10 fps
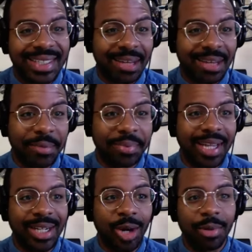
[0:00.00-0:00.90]
I've been
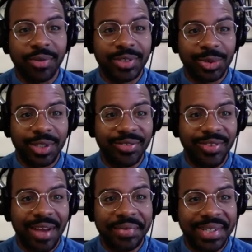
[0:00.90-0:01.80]
playing oboe for
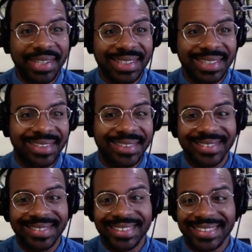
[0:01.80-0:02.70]
25 years,
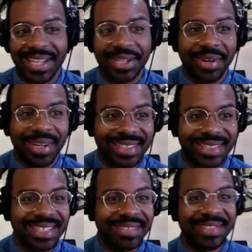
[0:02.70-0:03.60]
so it's kind of crazy
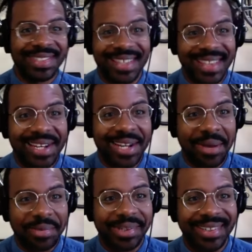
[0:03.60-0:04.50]
to even say that
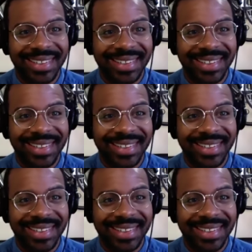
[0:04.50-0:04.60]
number.